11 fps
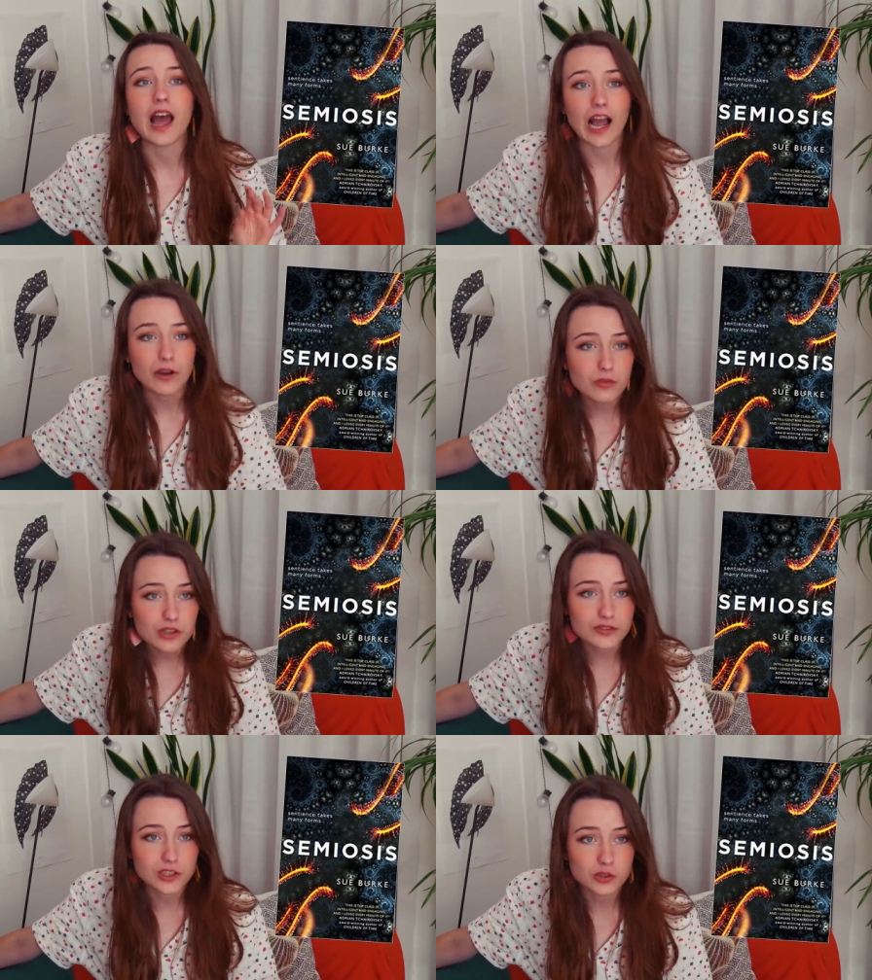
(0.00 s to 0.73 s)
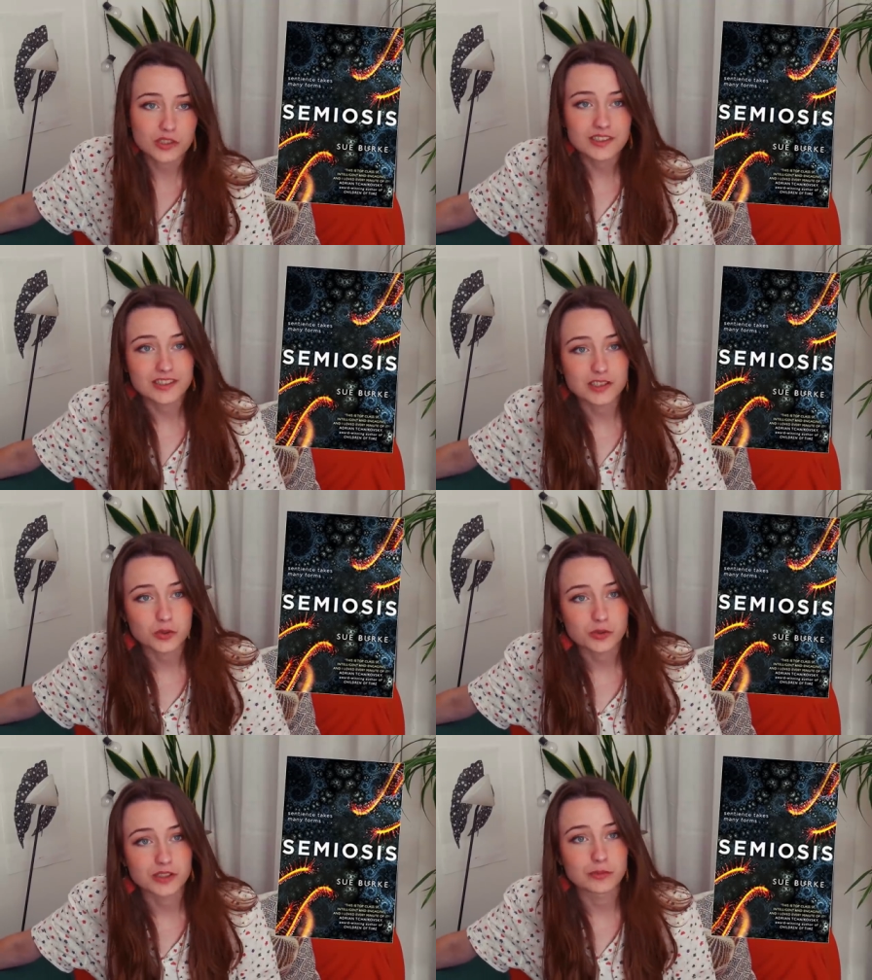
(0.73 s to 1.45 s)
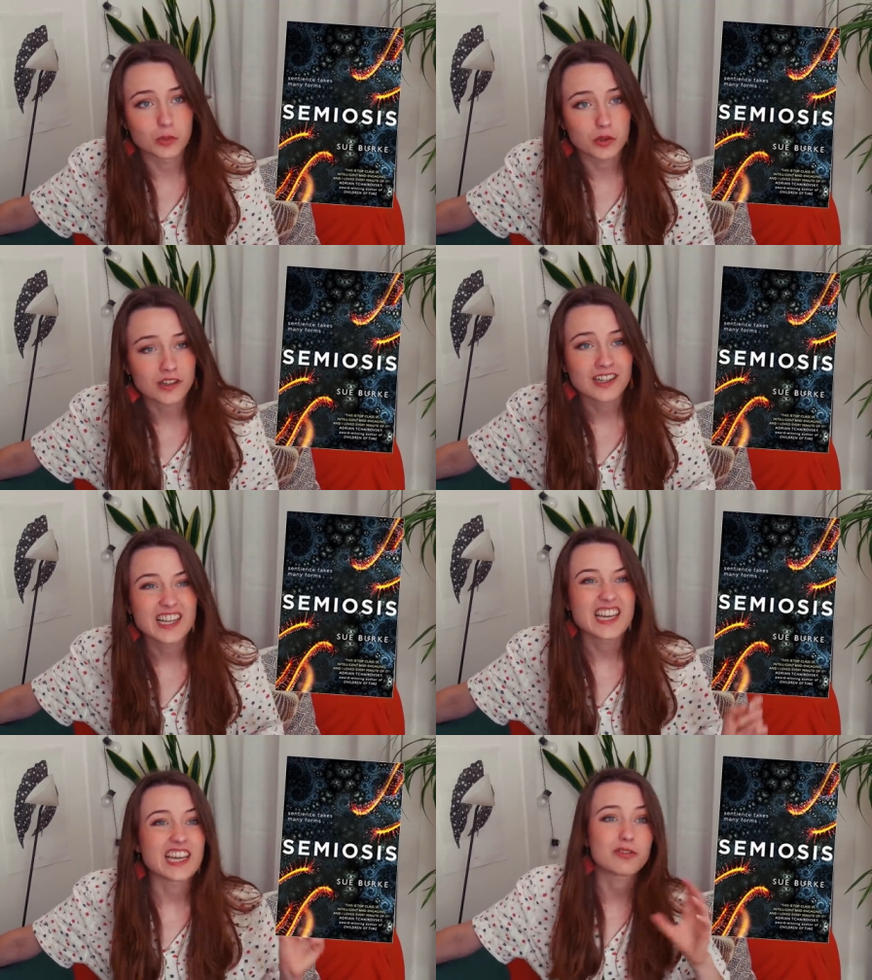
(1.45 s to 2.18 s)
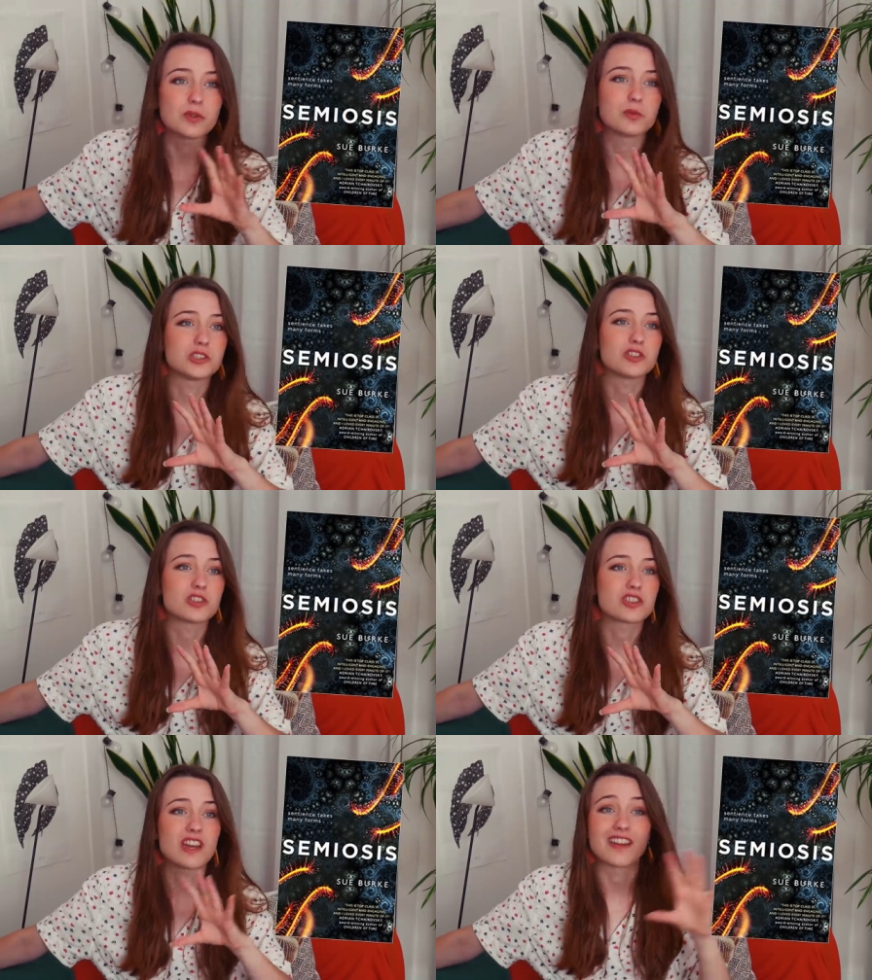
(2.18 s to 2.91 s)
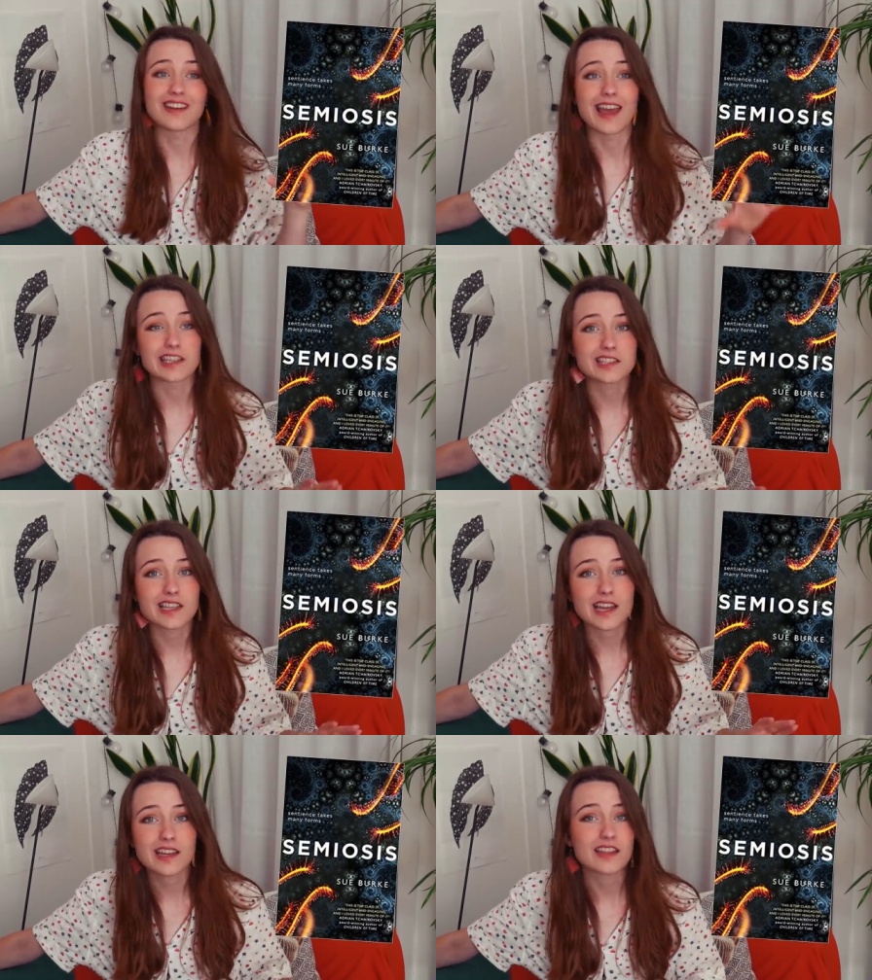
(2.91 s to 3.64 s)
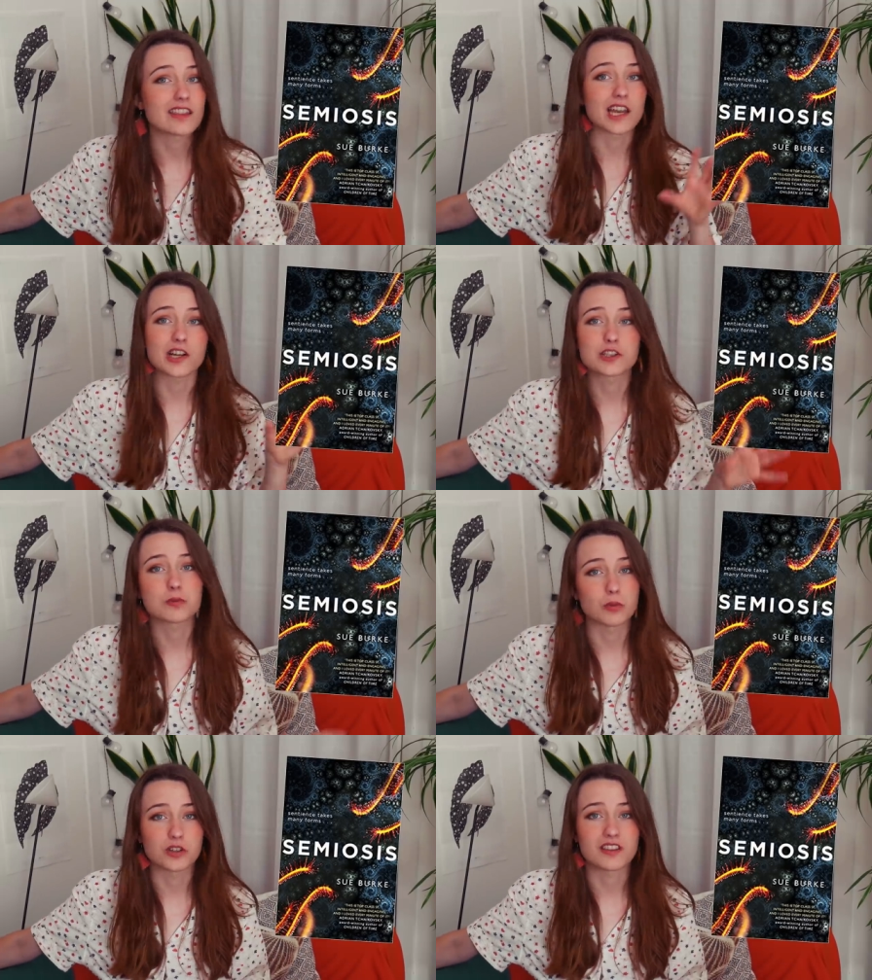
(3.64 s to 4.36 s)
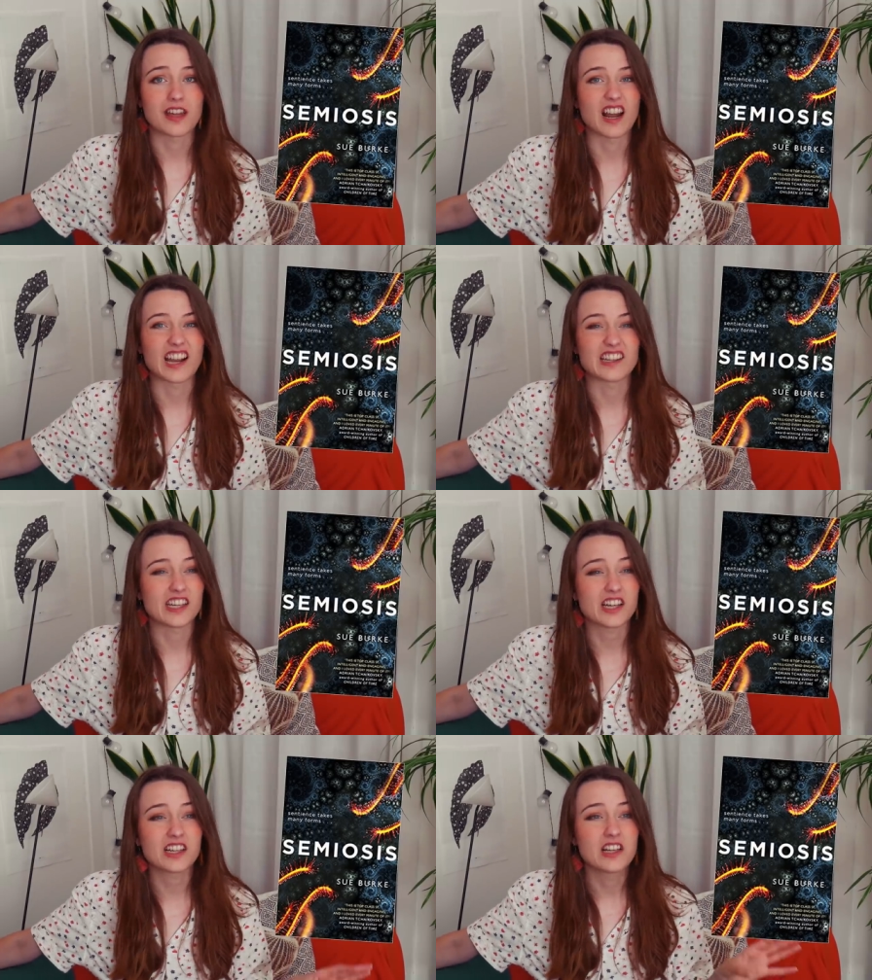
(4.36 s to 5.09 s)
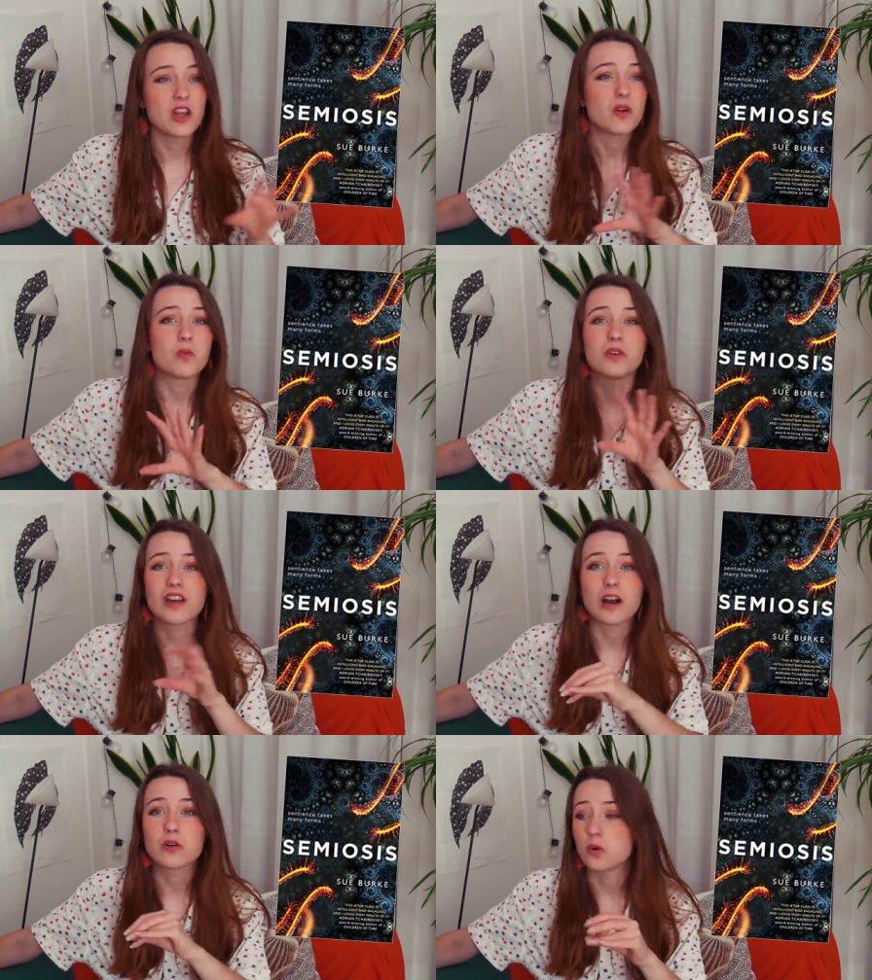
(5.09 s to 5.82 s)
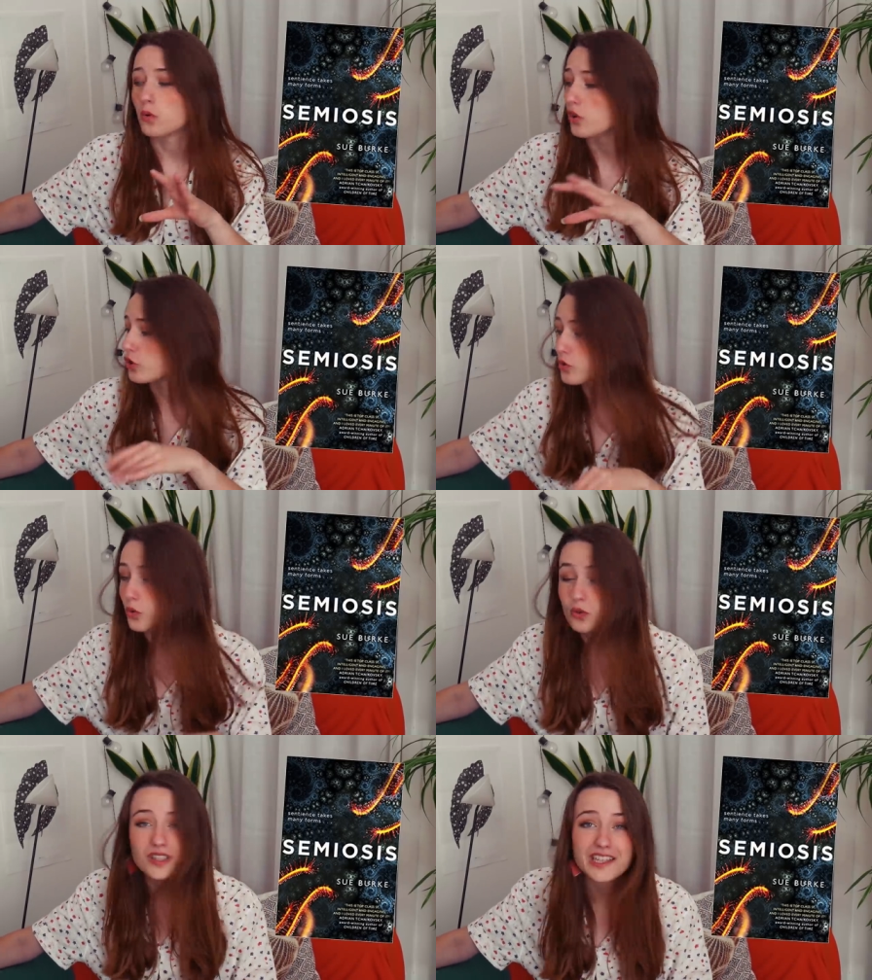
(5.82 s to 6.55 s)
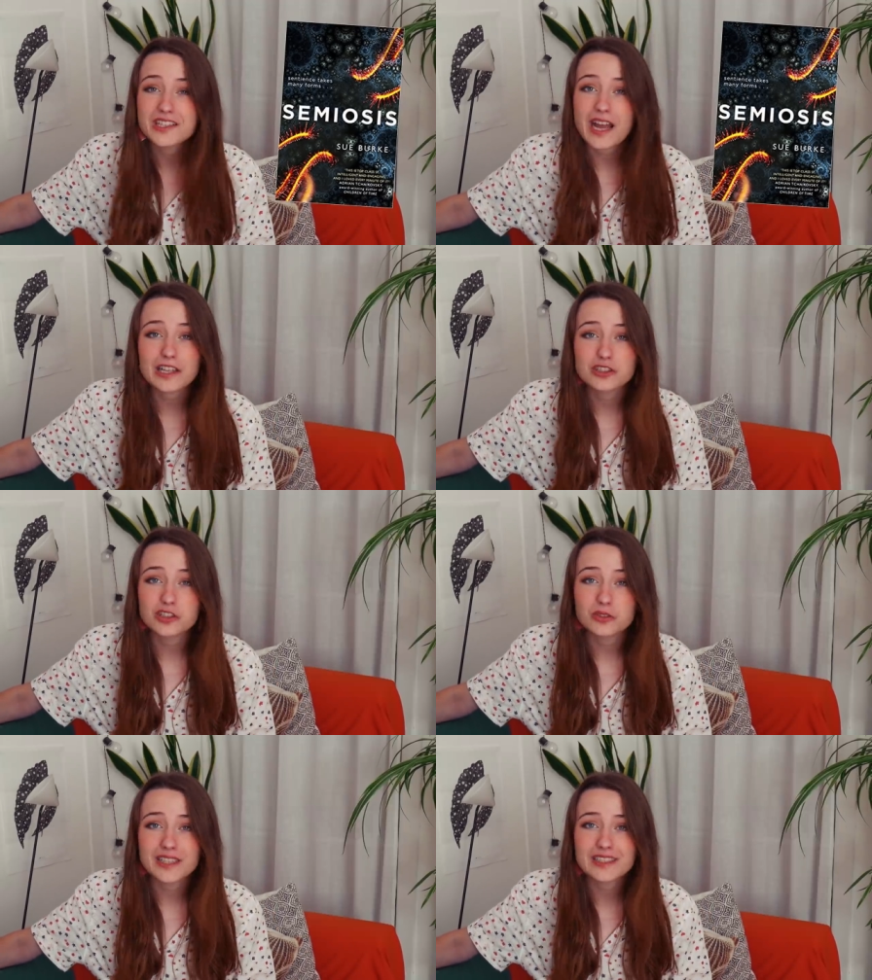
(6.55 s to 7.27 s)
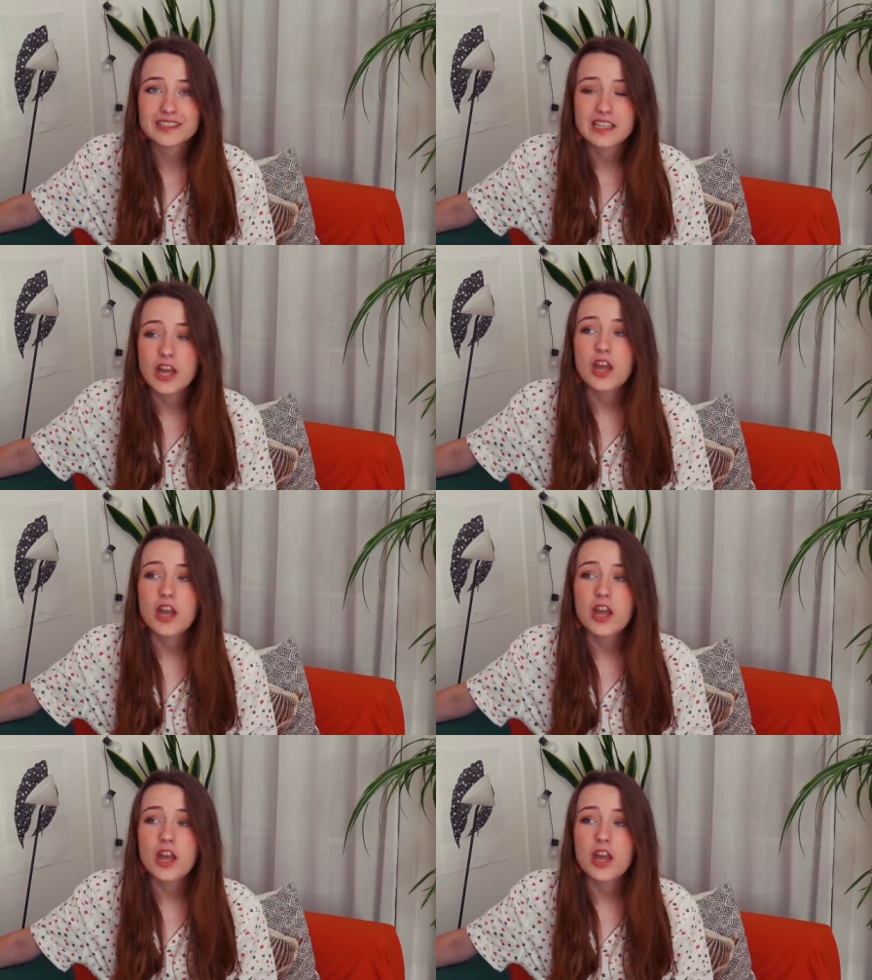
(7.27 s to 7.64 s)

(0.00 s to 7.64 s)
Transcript: I would have enjoyed this story more if it was just an essay that explored that idea without all the story attached to it,